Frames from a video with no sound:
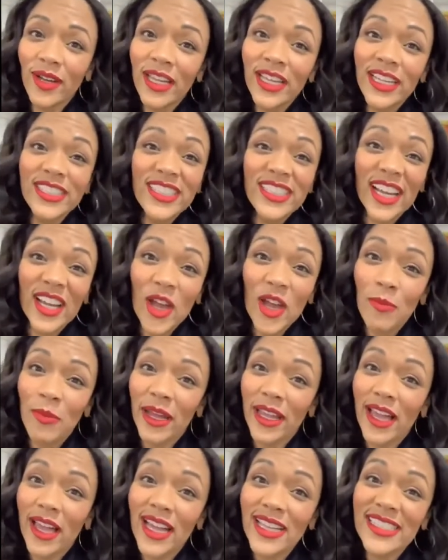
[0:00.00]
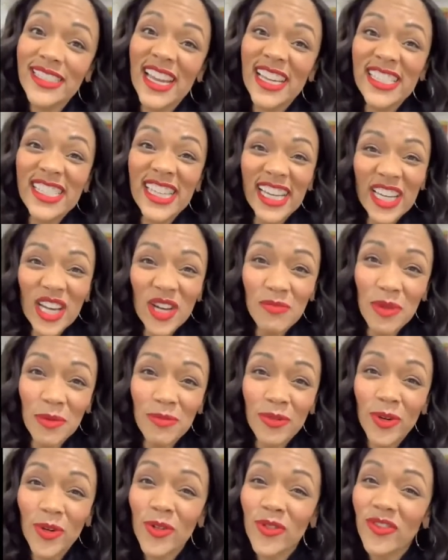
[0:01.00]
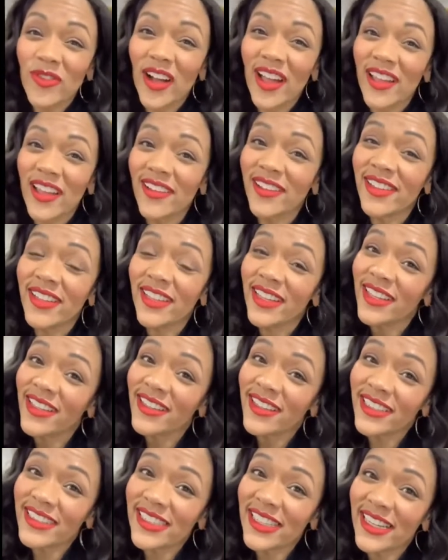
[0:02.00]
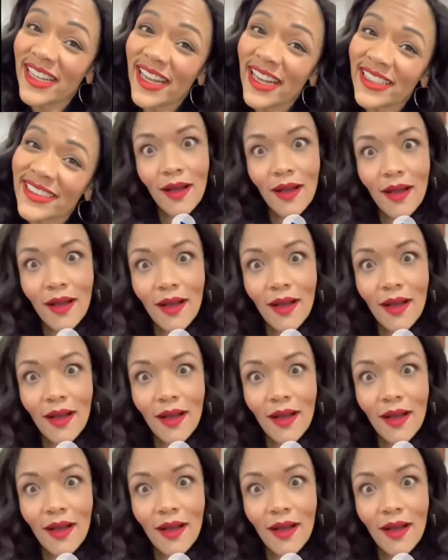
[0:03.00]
Check out my content, check out my profile. Let's connect.